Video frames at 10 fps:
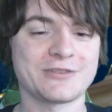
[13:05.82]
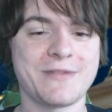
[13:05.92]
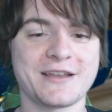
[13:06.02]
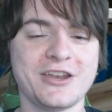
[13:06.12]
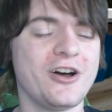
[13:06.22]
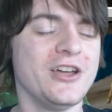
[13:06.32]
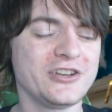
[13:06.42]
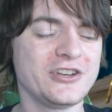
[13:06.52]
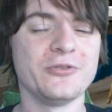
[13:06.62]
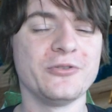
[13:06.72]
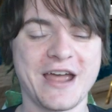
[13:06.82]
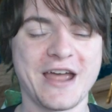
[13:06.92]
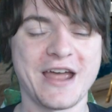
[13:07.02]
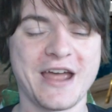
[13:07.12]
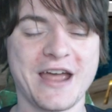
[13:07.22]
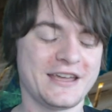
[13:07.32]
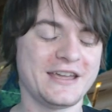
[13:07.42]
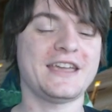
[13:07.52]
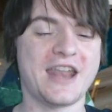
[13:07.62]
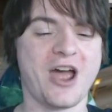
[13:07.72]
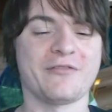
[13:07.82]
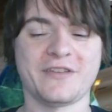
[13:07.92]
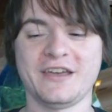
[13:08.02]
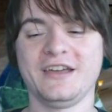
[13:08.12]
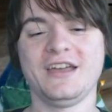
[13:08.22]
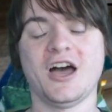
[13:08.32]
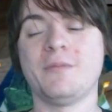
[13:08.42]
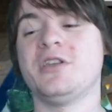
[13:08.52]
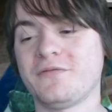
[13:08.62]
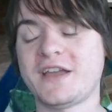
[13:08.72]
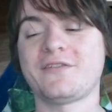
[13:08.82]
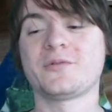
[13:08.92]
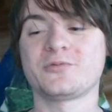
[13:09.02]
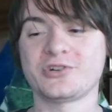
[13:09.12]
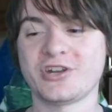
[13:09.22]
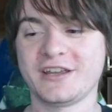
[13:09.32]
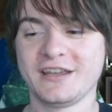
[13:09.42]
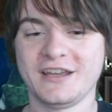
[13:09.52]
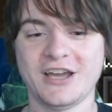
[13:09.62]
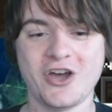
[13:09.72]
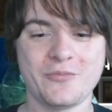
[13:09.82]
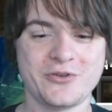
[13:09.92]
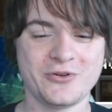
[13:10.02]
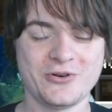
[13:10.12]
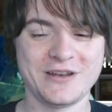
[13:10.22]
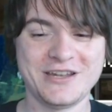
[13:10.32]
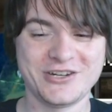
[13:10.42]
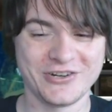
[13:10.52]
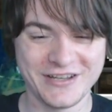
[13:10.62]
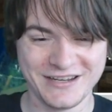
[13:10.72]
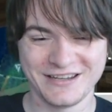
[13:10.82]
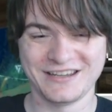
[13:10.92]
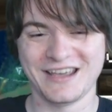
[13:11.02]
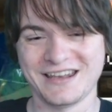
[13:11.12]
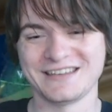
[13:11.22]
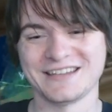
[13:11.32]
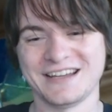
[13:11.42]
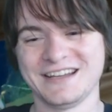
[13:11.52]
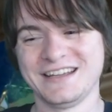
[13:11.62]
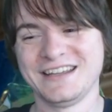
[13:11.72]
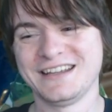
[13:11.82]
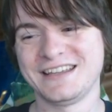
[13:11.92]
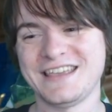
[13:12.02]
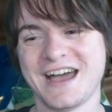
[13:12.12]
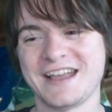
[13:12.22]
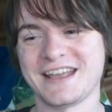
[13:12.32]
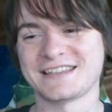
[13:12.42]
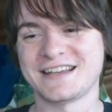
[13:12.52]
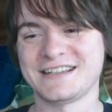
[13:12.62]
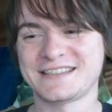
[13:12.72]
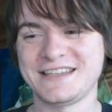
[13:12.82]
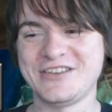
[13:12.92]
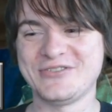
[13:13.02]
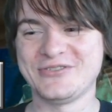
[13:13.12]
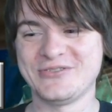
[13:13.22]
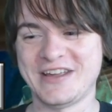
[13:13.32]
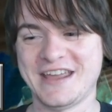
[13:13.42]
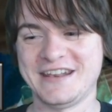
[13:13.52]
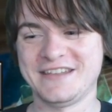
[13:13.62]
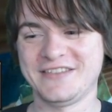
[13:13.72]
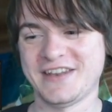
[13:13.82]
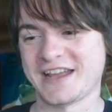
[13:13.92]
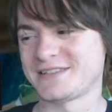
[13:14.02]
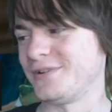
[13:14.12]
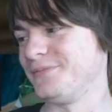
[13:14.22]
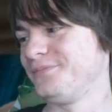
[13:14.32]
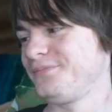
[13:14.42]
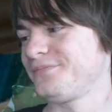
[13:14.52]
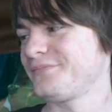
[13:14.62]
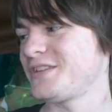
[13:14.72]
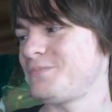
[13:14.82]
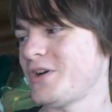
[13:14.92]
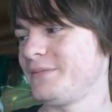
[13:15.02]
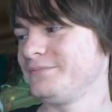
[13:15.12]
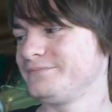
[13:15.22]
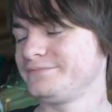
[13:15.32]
pack. You know, don't download it. Get out of here. But no, thank you very much for watching. I hope you all enjoyed. And yeah, I guess I'll see you all in the next one. Goodbye.